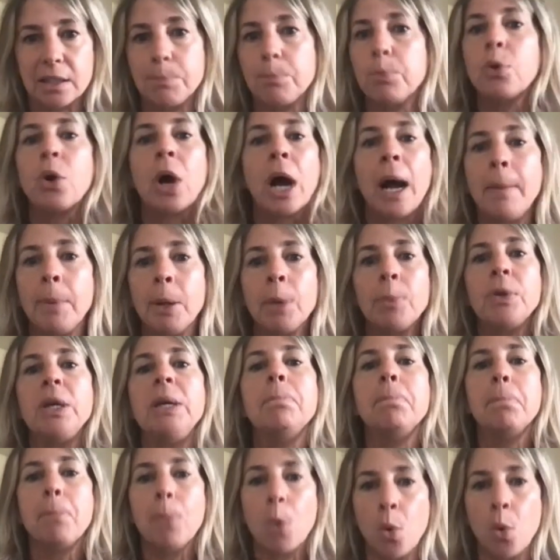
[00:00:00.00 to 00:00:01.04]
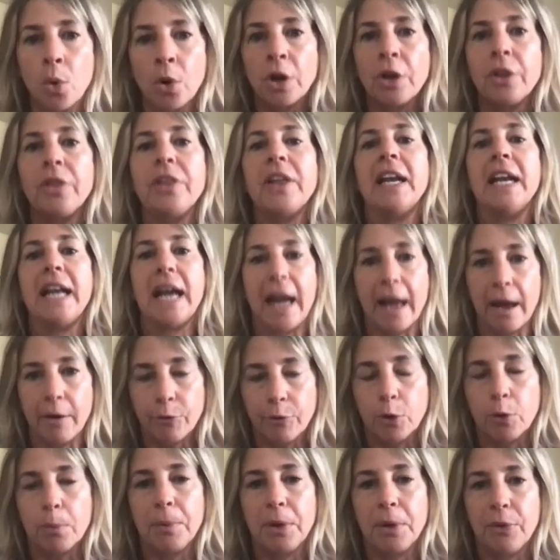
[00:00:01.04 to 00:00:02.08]
probably more than
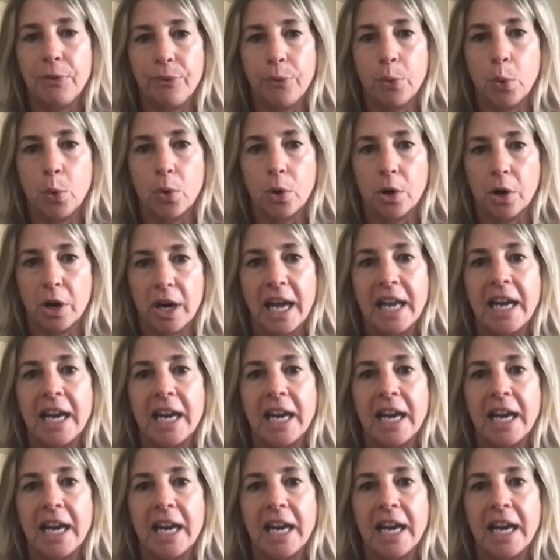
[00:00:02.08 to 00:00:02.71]
ever before.